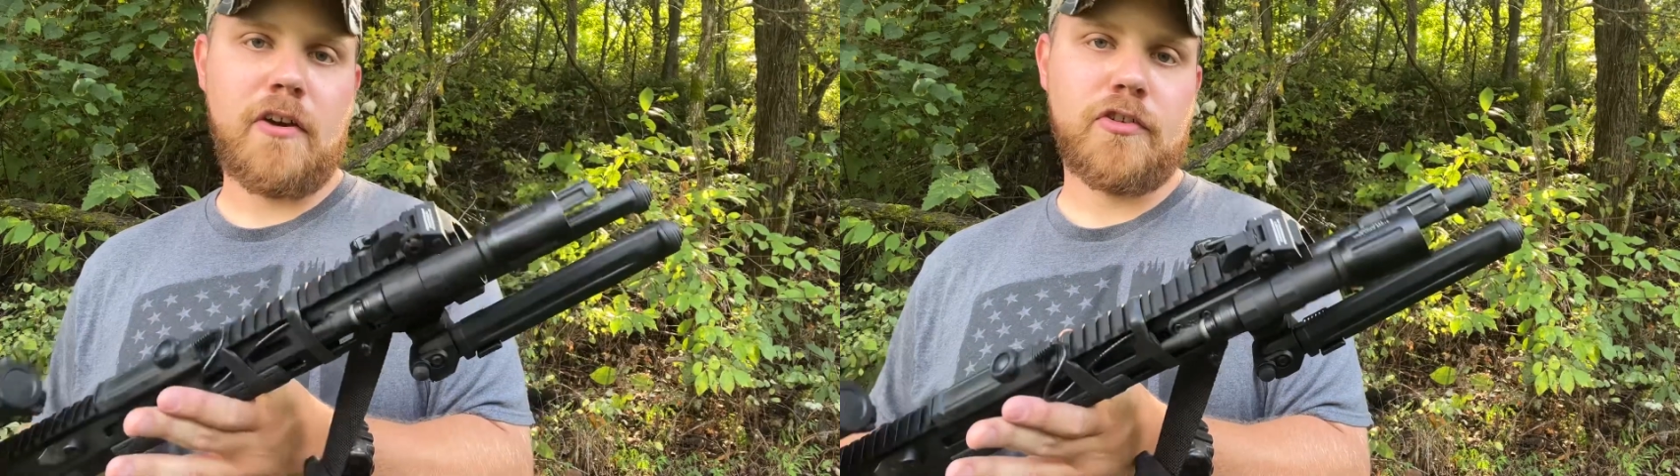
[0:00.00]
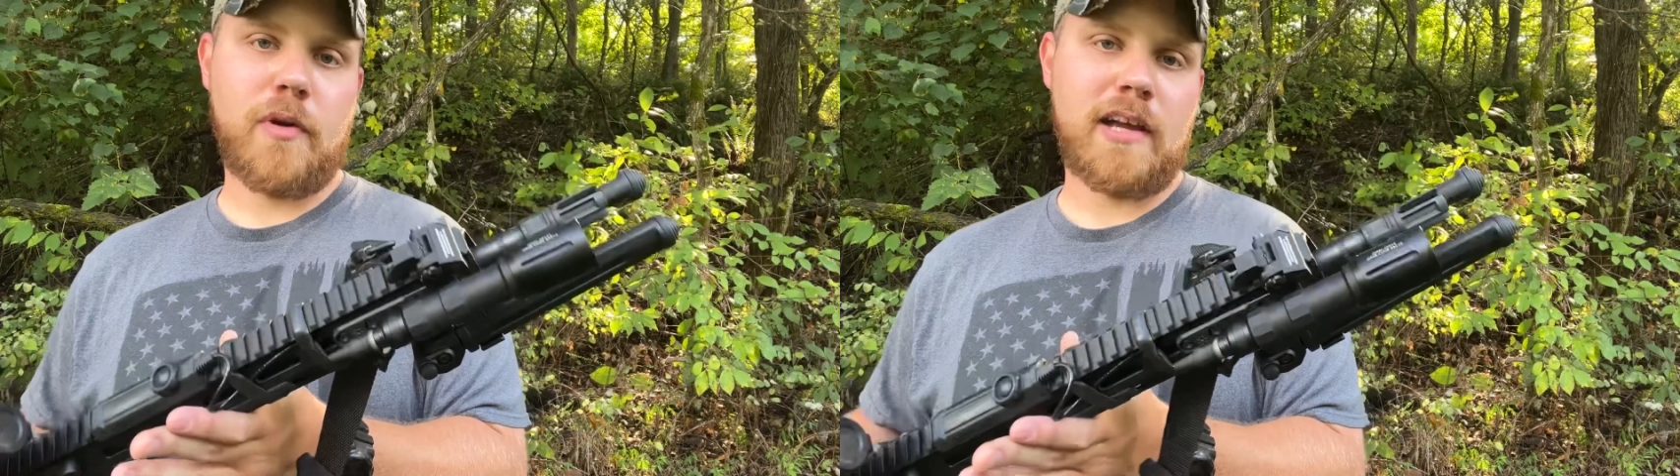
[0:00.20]

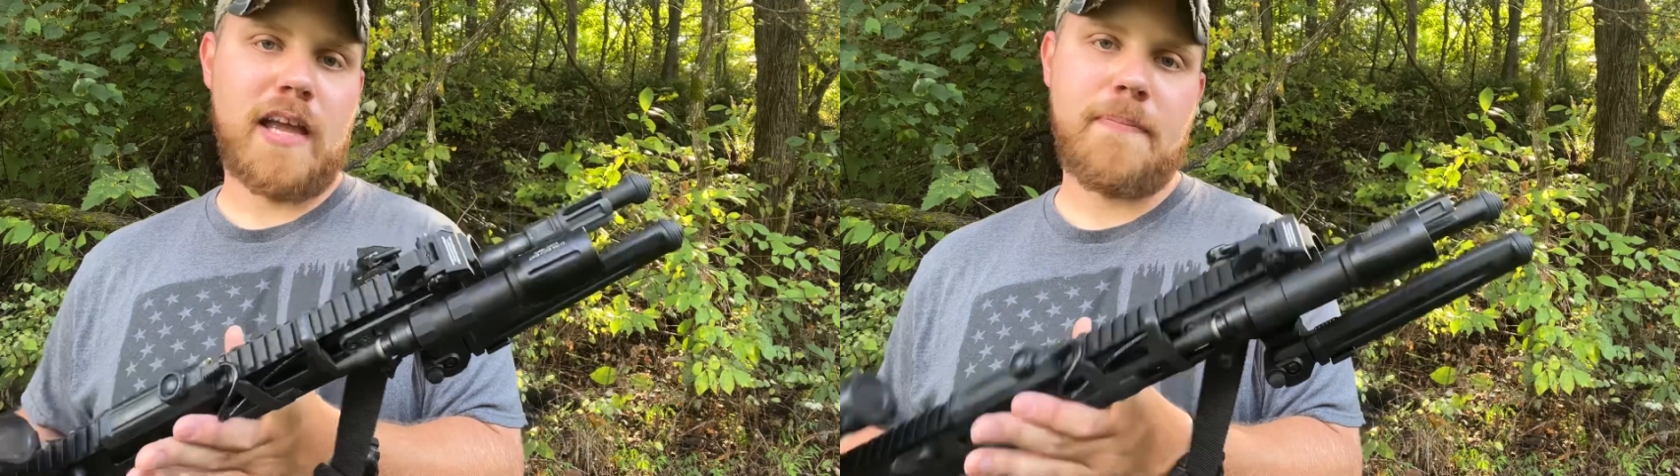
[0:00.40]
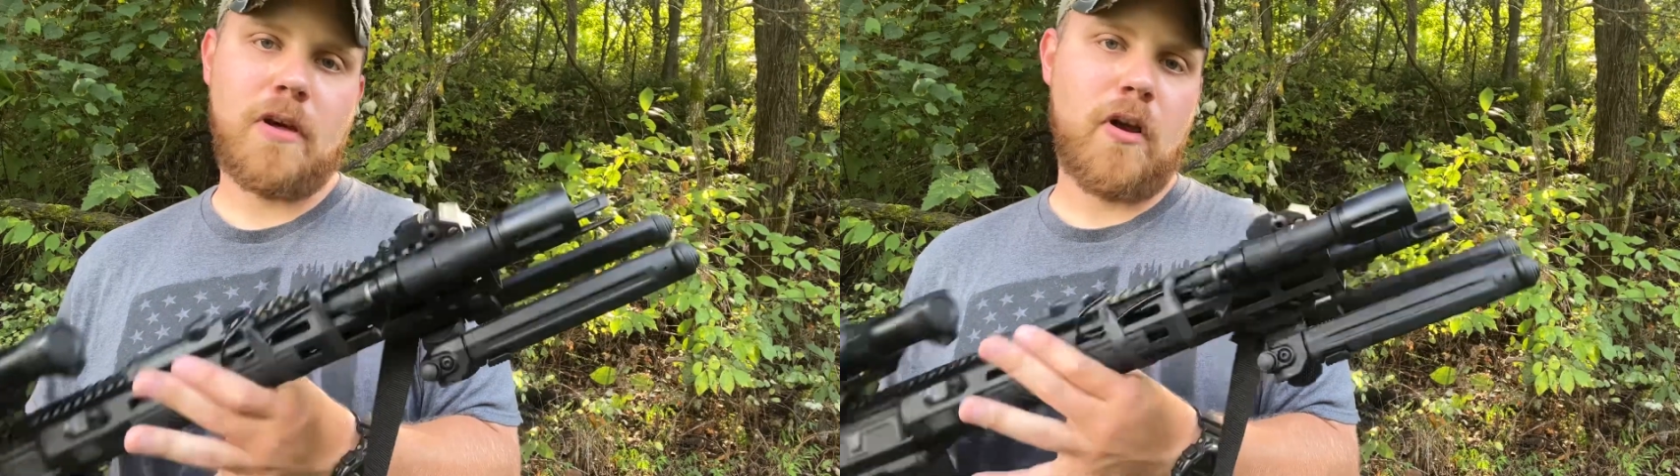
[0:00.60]
so I
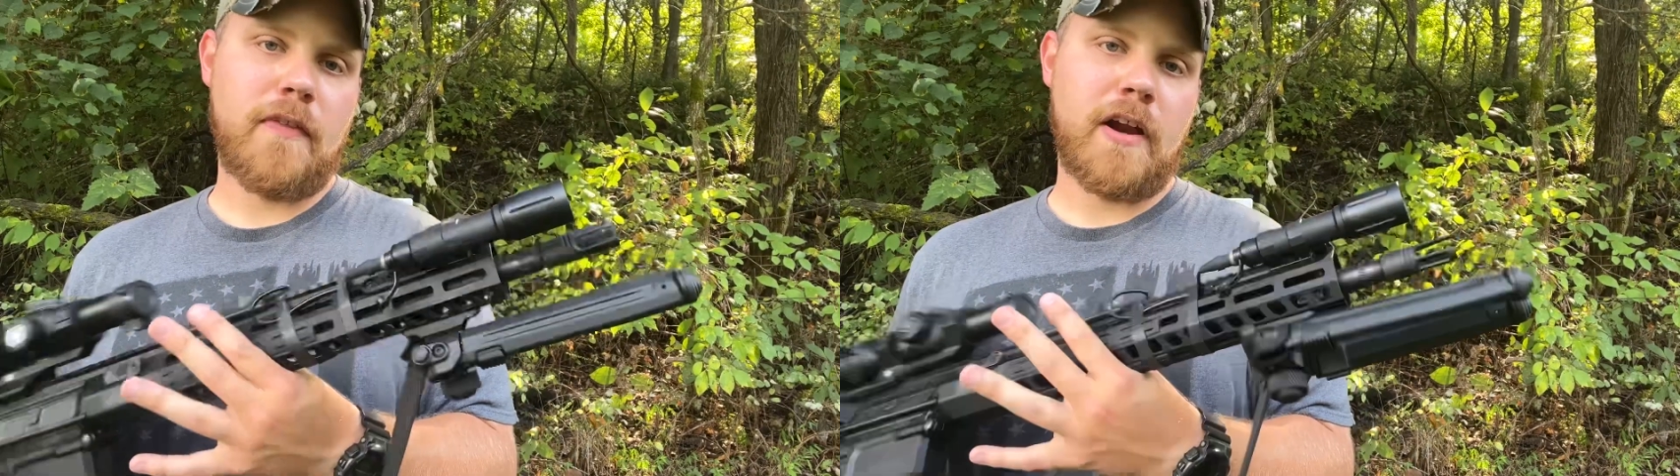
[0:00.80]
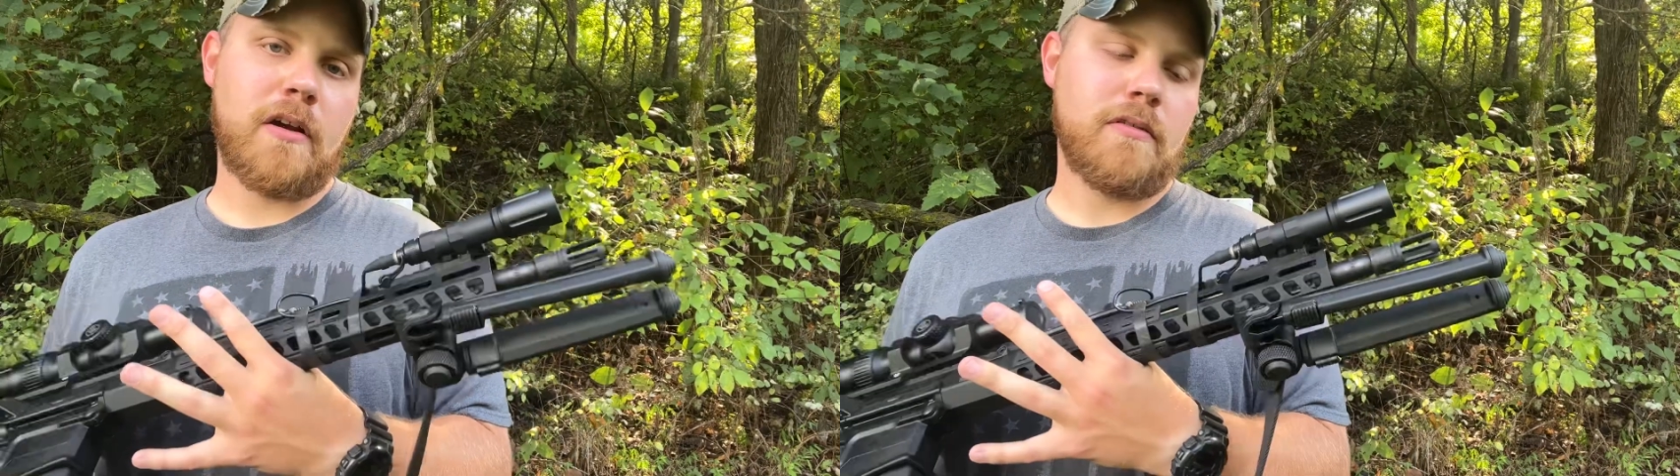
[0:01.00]
kept that on
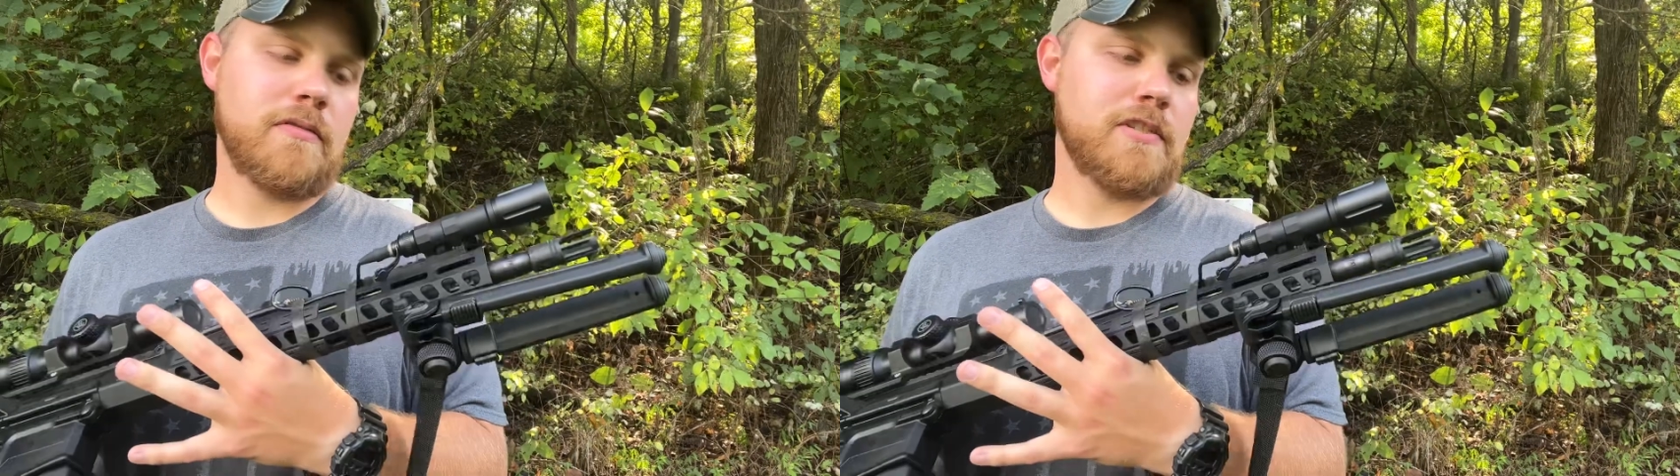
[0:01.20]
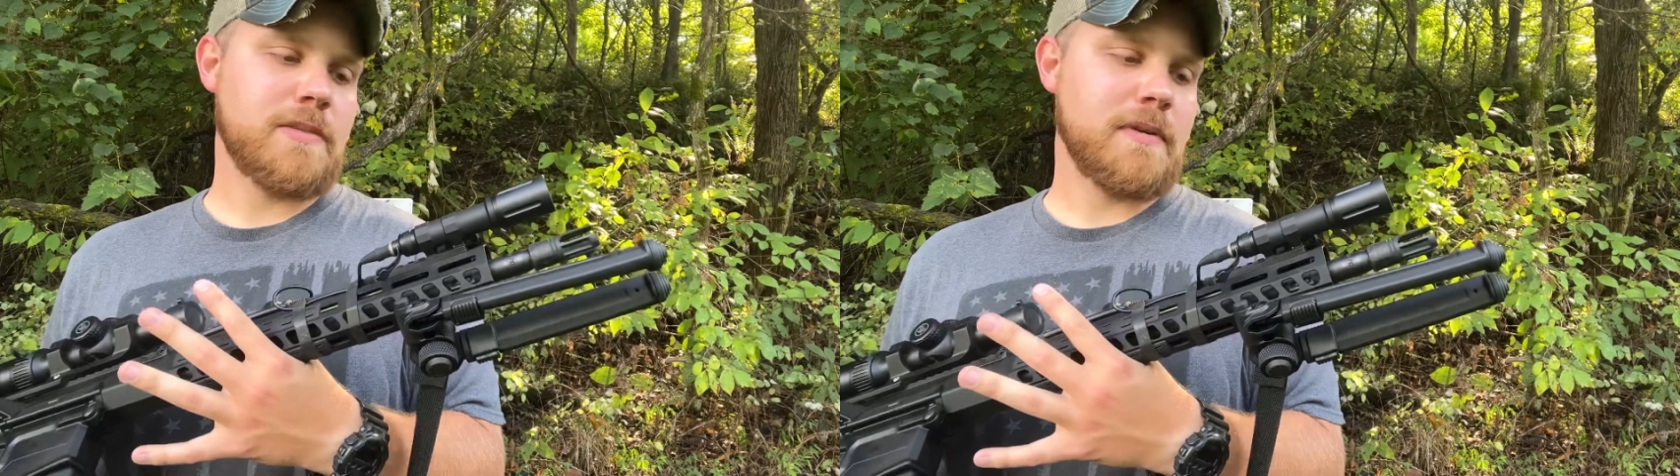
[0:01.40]
there
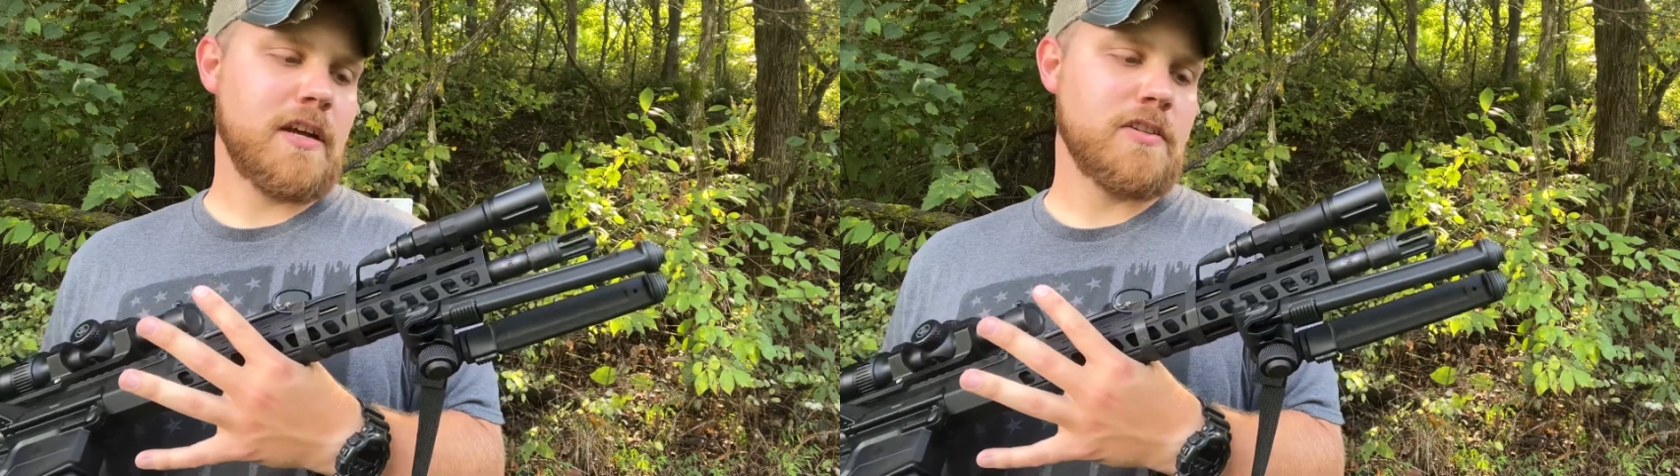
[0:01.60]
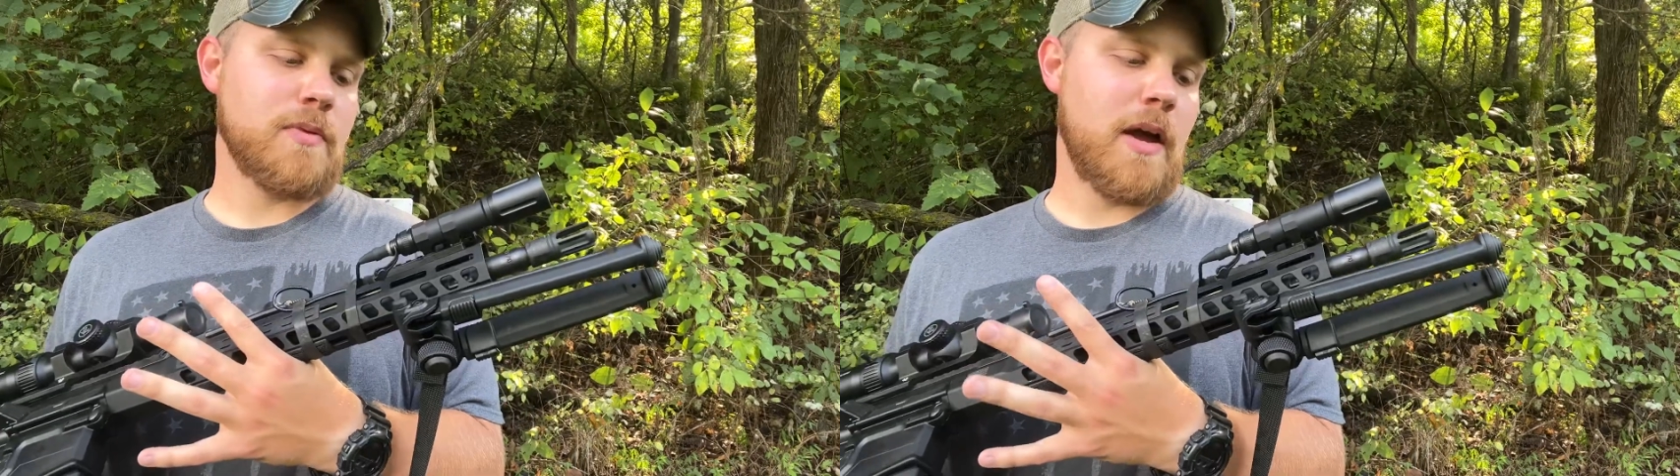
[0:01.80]
just
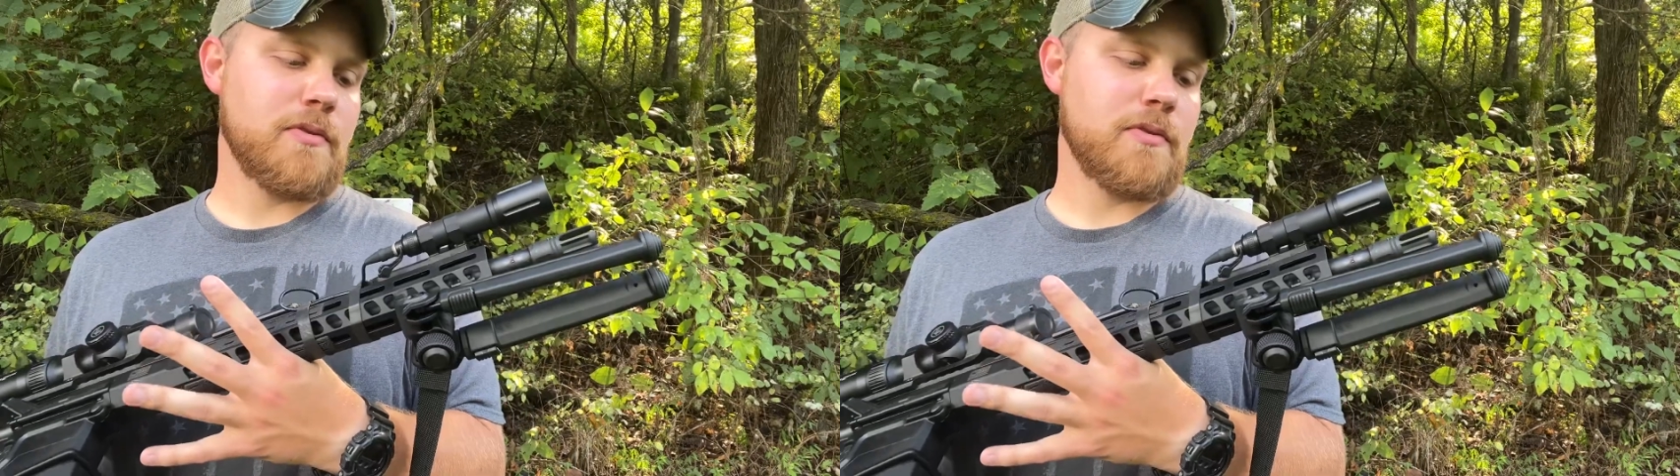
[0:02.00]
because when I